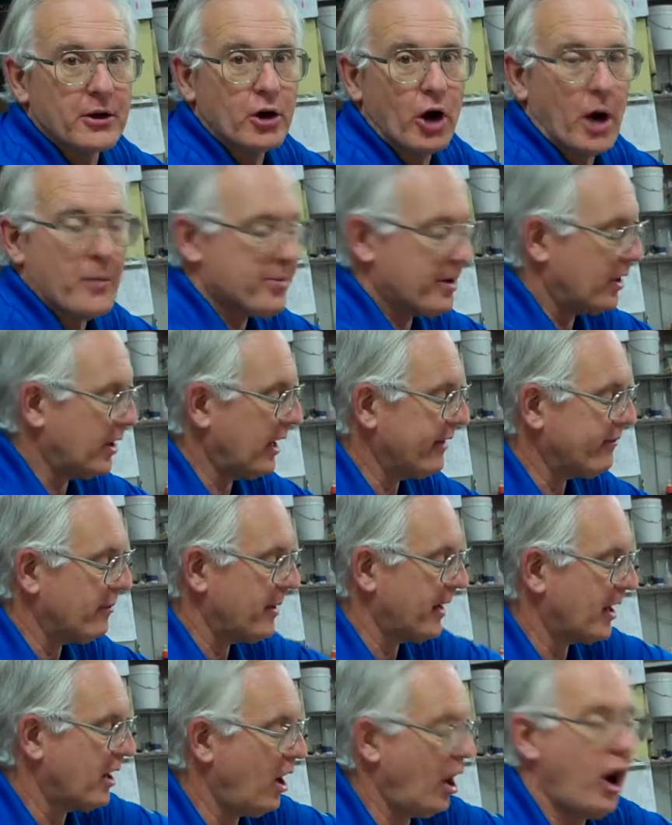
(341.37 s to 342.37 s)
carpet and leave a
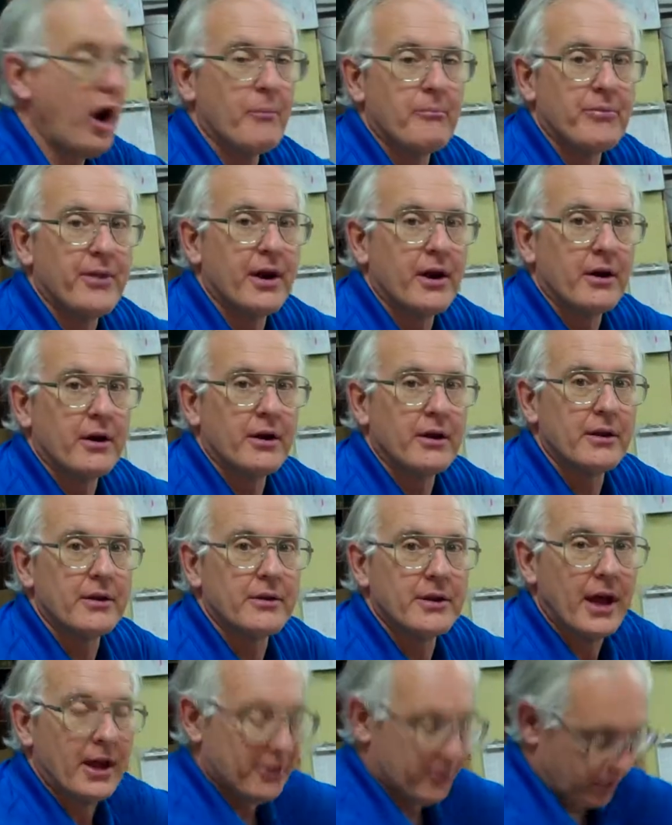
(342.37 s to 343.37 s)
big hump there
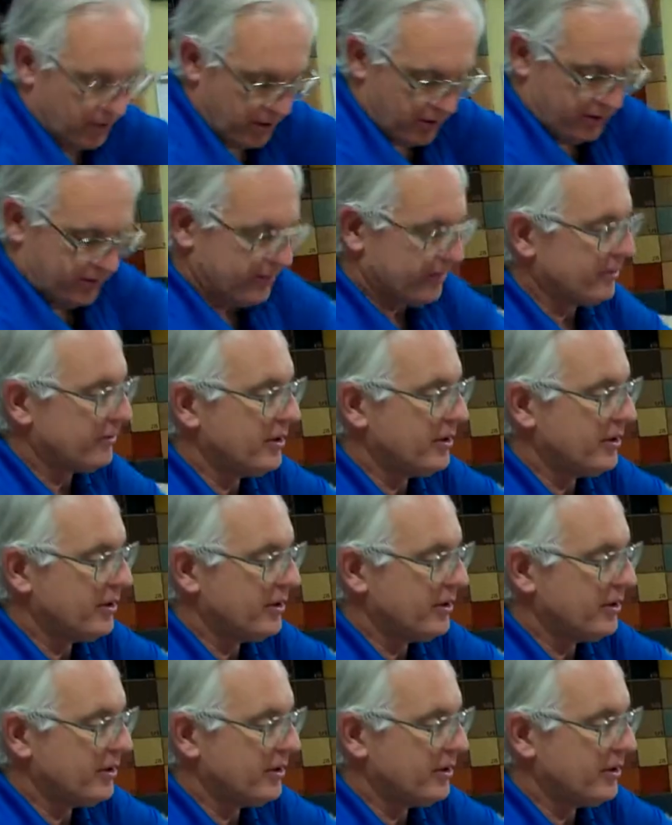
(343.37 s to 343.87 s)
down the road.